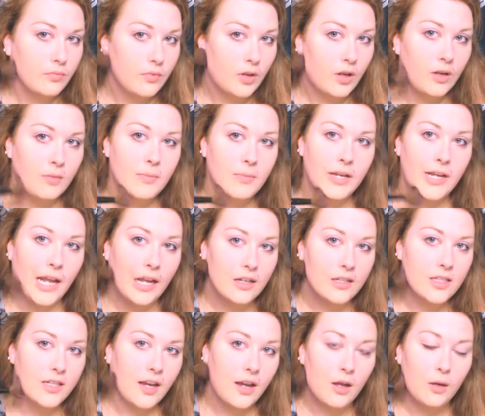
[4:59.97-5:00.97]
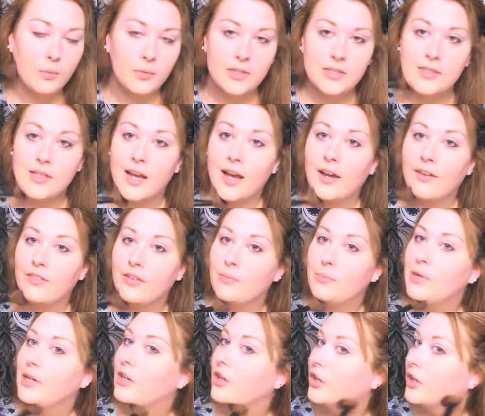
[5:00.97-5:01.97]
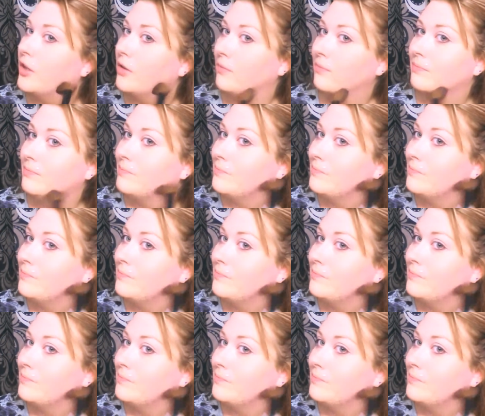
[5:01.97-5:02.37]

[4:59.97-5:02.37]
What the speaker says: my neck to help, because I have a bigger